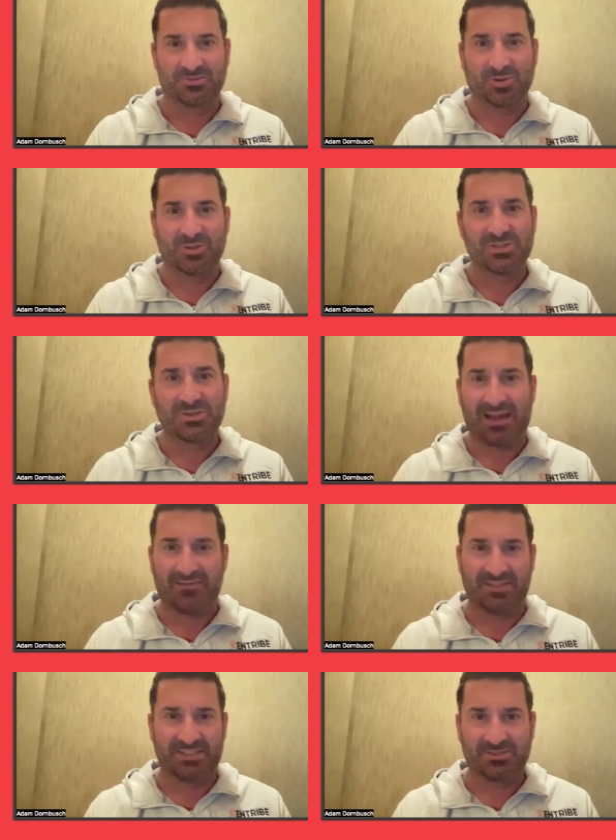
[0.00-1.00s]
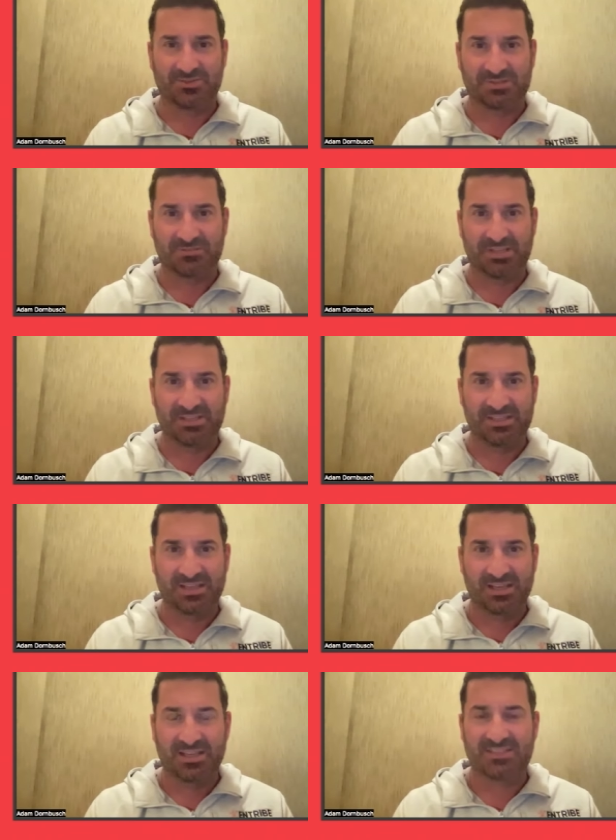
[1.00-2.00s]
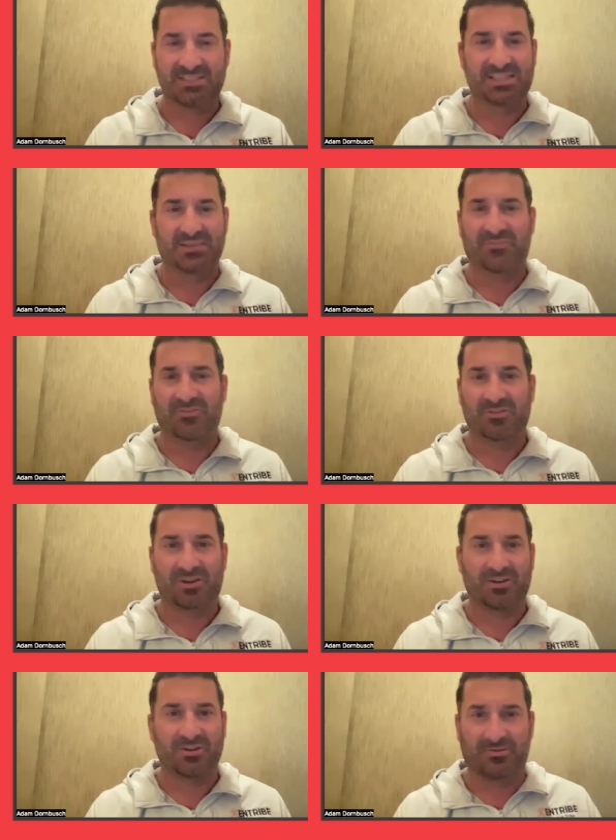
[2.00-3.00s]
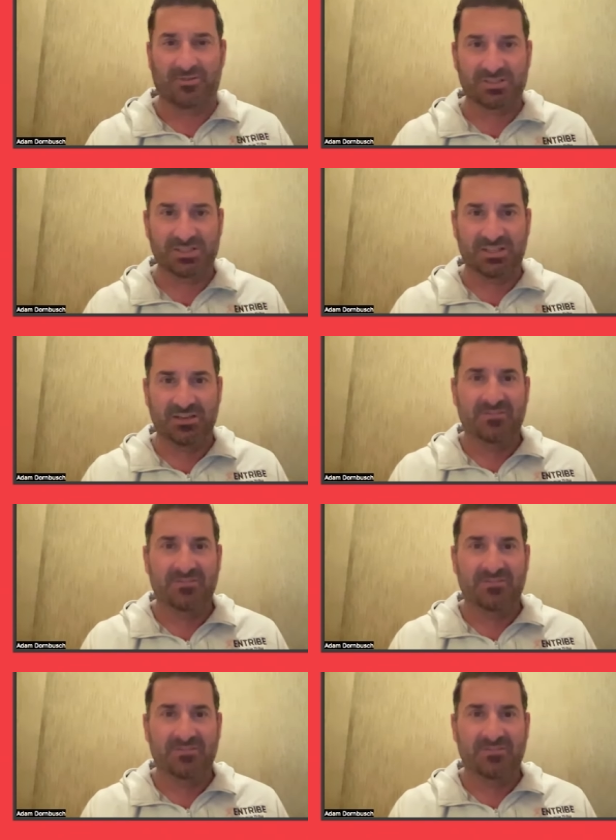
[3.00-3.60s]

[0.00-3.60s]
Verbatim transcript: Once you have these tools in place, it's the same for a university